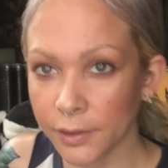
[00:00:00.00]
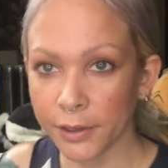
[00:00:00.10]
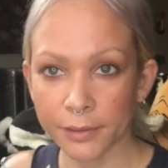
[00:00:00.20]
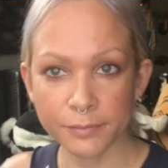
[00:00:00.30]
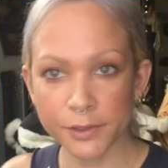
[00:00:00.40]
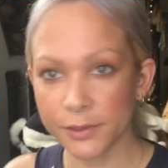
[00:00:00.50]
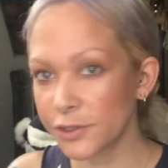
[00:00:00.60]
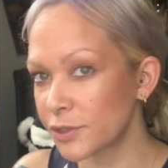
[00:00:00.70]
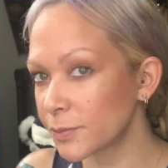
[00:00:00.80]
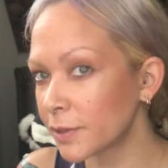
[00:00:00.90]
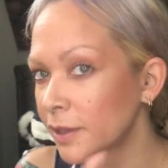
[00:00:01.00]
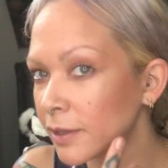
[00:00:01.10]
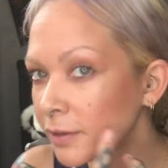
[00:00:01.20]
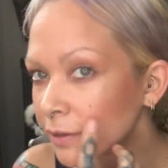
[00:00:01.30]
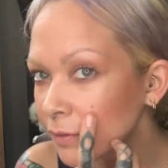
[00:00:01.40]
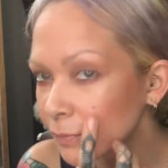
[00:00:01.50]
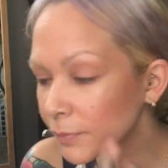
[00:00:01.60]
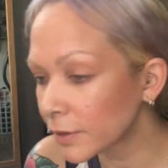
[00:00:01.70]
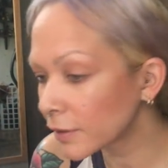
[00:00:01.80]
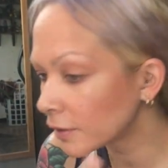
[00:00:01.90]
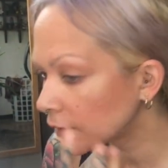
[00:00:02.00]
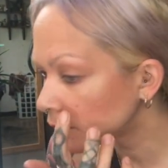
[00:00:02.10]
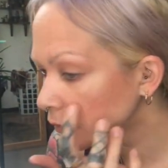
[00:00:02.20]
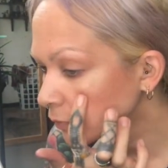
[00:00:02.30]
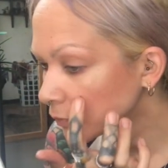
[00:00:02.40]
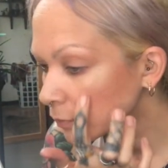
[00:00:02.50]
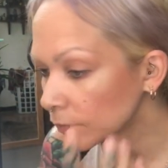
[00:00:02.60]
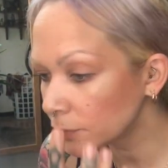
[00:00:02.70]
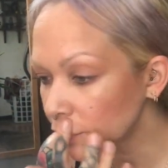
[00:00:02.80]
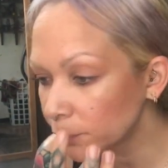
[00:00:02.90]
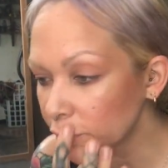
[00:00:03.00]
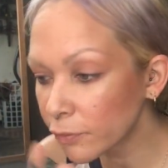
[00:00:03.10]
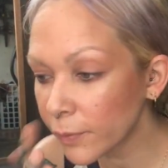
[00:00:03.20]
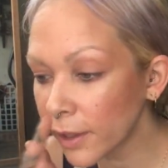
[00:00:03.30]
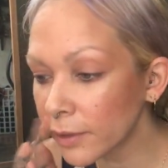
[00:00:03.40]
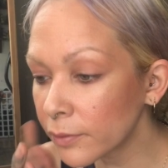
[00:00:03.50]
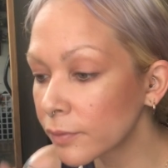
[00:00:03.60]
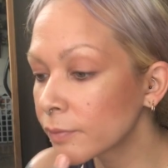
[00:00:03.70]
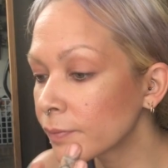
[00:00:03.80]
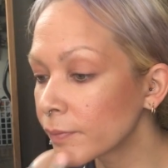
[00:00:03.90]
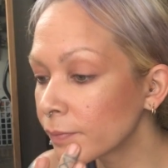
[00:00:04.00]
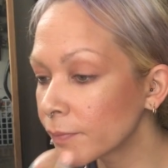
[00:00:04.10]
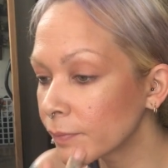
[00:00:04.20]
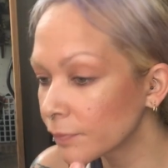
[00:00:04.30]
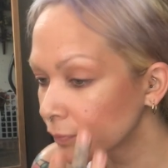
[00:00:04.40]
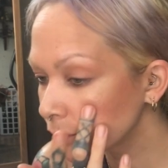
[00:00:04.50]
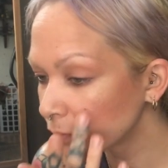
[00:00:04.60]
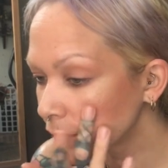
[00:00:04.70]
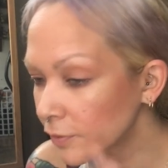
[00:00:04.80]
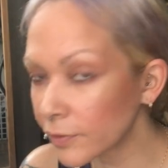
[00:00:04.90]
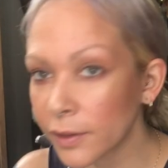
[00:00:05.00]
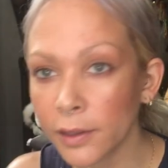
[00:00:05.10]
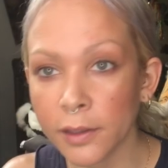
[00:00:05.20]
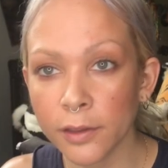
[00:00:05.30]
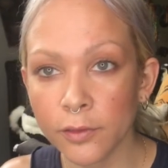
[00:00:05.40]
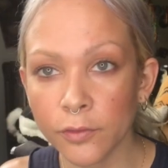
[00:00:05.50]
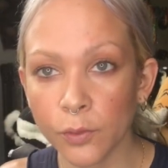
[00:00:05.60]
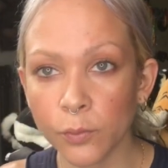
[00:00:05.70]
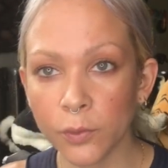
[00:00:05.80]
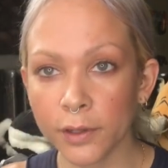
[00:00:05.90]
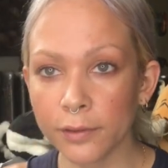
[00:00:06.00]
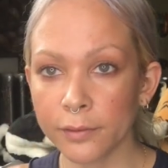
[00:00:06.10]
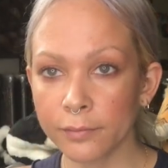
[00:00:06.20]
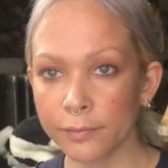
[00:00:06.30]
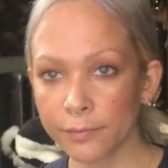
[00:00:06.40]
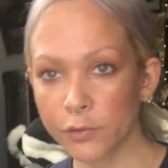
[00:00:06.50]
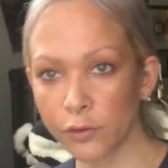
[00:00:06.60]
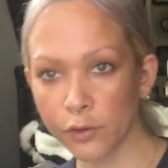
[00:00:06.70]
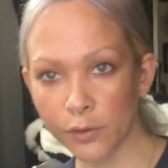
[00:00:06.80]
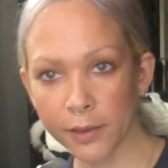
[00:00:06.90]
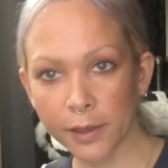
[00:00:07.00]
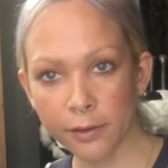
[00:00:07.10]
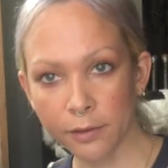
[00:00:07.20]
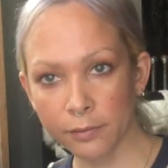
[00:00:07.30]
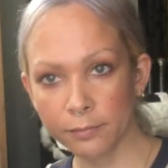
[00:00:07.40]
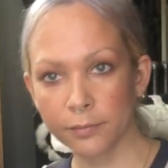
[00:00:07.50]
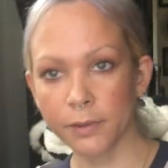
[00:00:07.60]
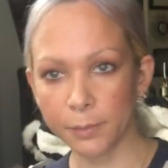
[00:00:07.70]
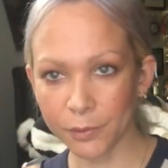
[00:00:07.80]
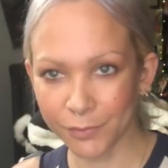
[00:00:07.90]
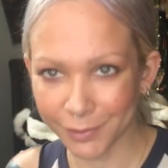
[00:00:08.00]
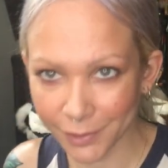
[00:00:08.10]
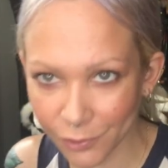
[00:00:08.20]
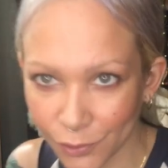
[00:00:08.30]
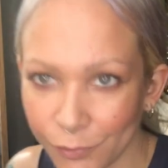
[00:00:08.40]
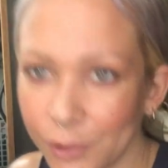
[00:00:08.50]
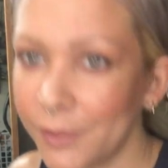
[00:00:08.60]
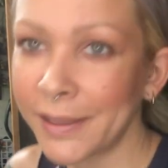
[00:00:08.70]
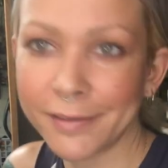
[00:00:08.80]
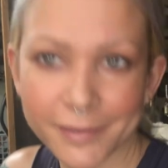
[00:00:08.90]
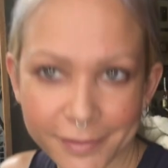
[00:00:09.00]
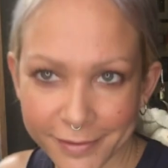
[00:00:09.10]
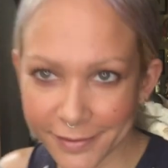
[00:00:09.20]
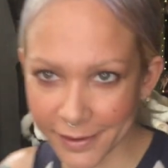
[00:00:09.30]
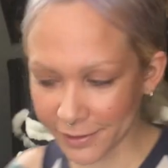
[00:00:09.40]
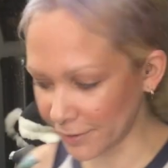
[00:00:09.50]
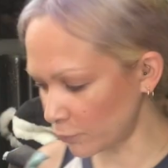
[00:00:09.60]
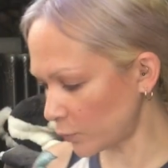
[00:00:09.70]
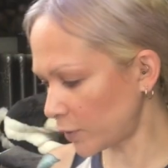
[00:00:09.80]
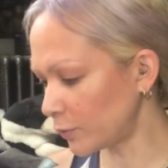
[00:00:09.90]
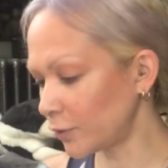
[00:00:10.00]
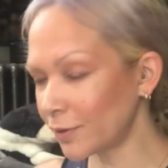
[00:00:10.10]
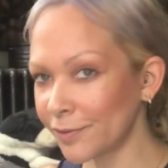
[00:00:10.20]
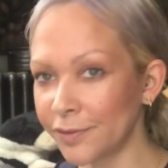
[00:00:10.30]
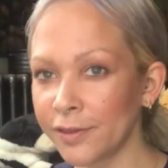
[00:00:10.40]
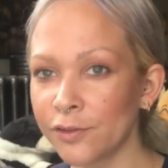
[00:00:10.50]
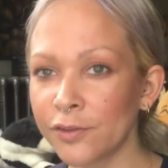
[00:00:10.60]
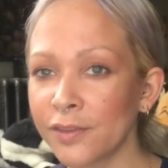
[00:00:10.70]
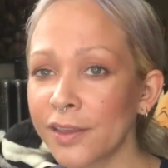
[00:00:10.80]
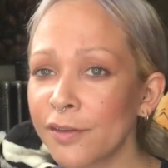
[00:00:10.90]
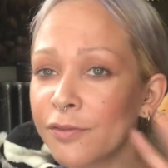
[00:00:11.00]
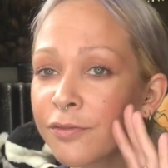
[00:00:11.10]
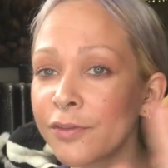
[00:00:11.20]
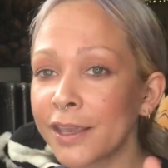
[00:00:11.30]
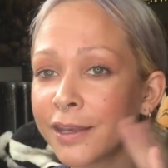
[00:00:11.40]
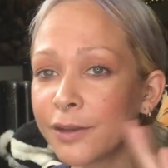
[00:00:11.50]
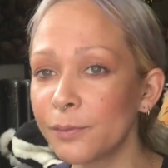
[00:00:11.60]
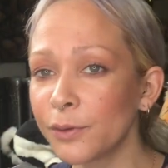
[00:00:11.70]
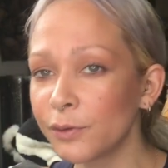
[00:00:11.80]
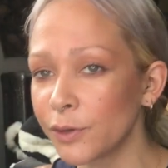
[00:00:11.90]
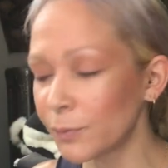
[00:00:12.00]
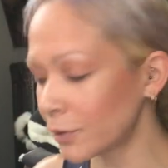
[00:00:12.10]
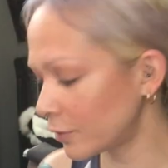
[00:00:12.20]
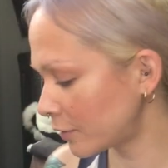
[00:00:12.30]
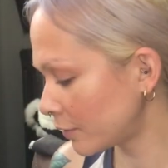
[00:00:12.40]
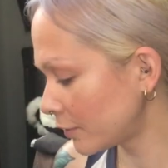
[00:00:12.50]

Alright, so I just applied my beauty marks back because I don't want it to look like I put foundation over it. And that's a dead giveaway when you can see just like a faded beauty mark.